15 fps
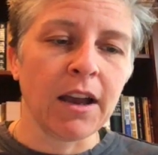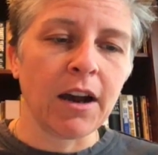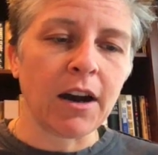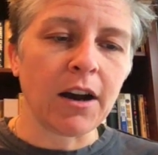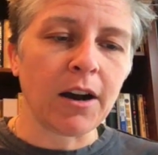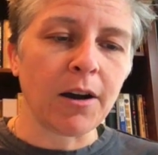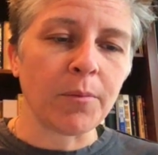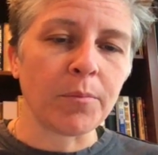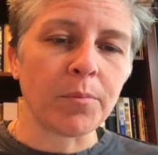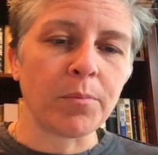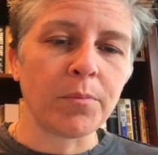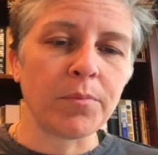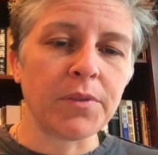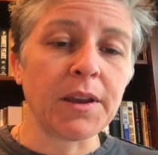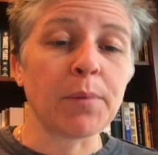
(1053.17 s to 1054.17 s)

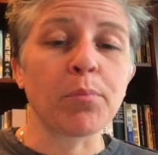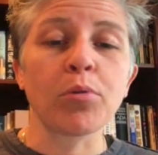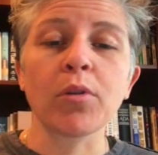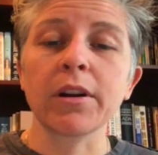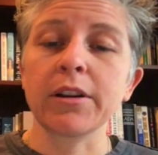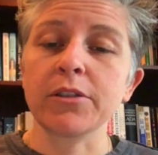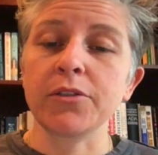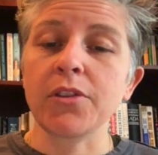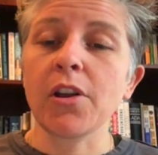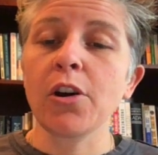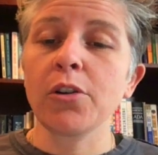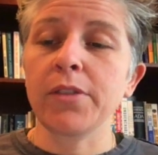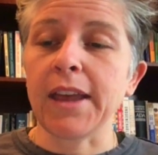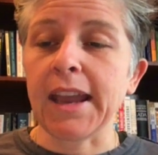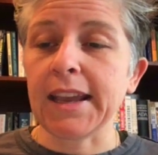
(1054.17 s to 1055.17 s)
The employers,
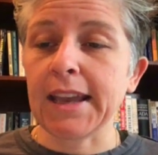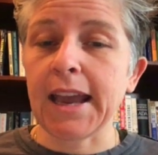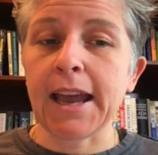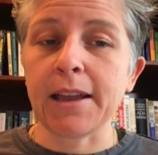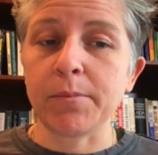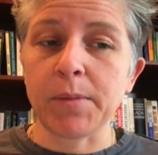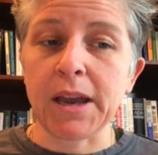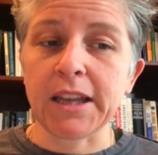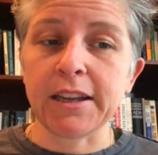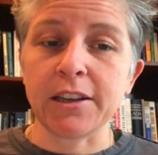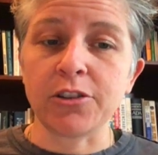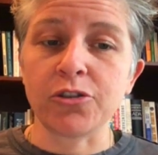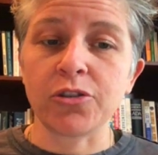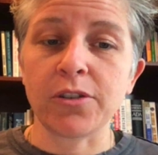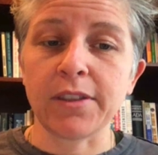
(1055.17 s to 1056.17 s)
though, they can
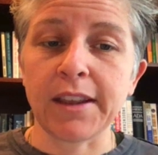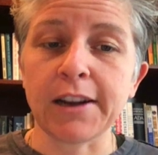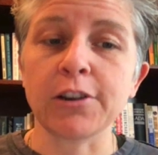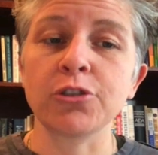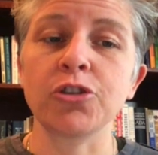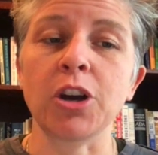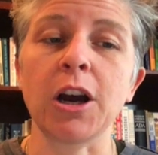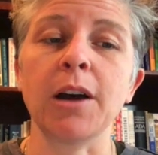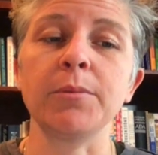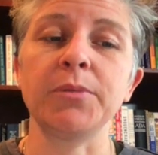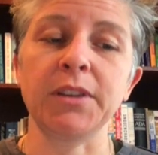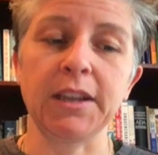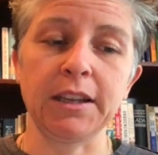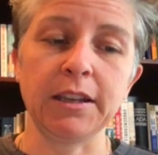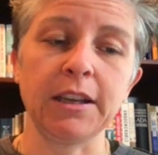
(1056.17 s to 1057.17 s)
manage their jobs
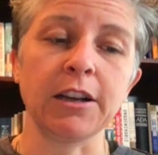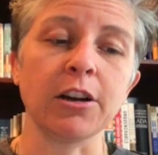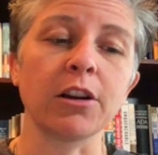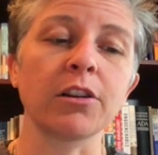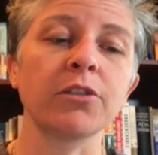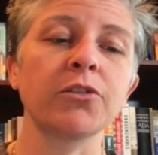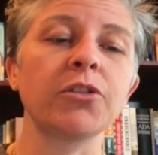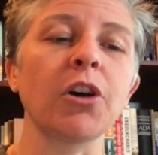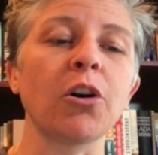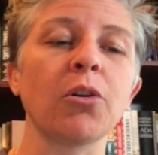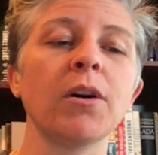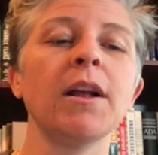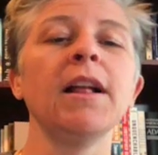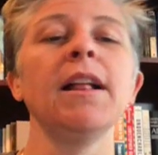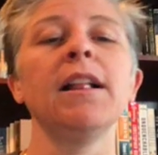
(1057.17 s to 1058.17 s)
in here. So
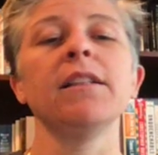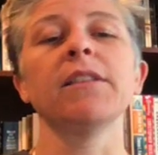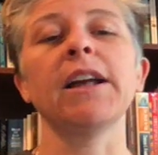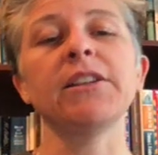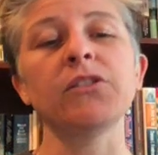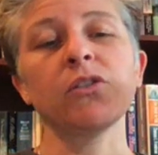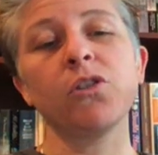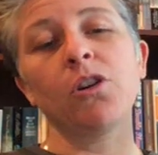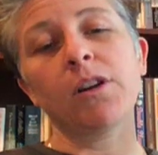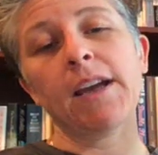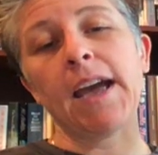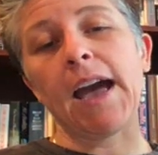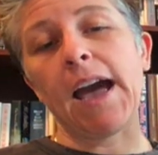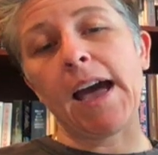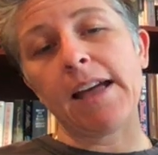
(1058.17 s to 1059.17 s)
let's look
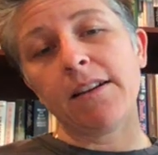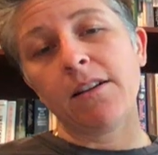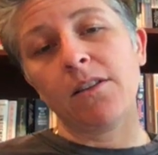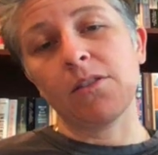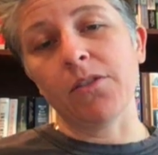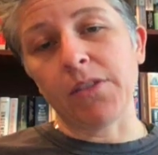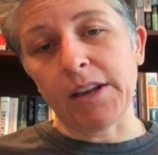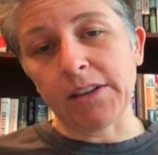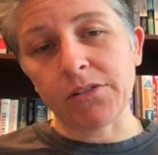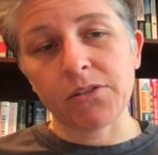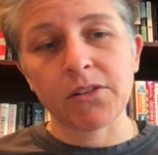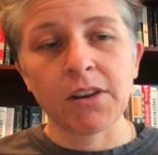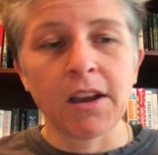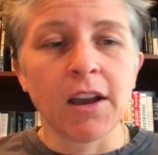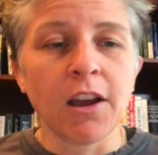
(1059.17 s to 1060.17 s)
at
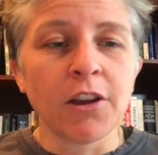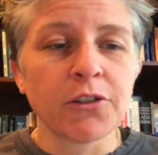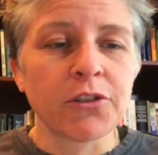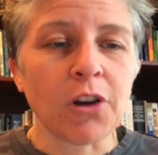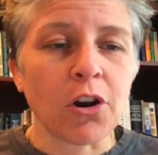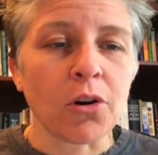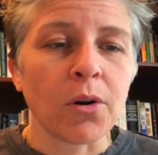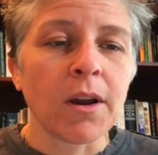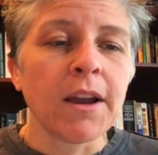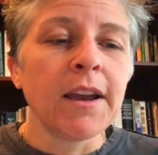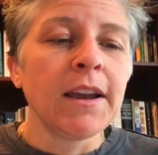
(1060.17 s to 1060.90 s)
this. So